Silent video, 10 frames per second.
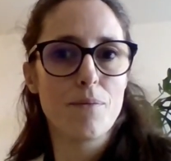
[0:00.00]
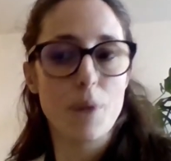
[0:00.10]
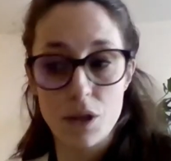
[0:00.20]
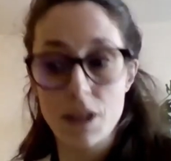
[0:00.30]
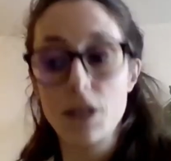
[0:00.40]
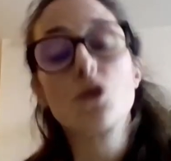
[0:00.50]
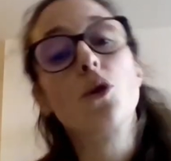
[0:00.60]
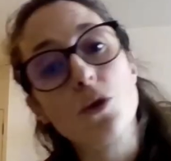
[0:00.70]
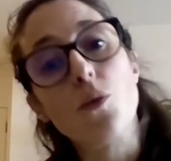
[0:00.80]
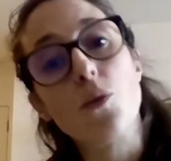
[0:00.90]
because it is
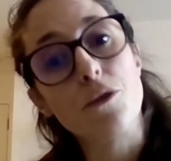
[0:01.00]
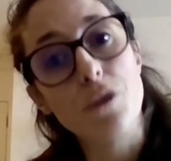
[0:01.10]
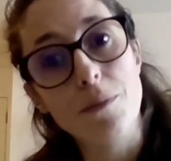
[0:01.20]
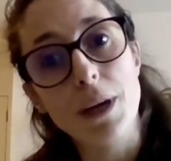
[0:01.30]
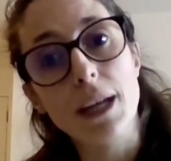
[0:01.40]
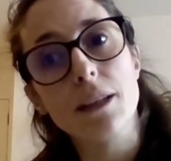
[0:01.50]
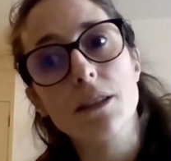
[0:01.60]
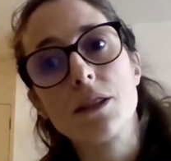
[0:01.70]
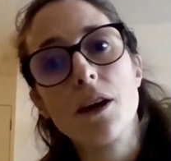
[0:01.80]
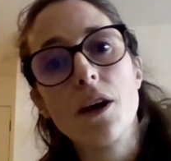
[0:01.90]
also one of the
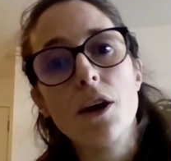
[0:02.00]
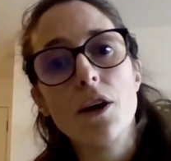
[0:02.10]
means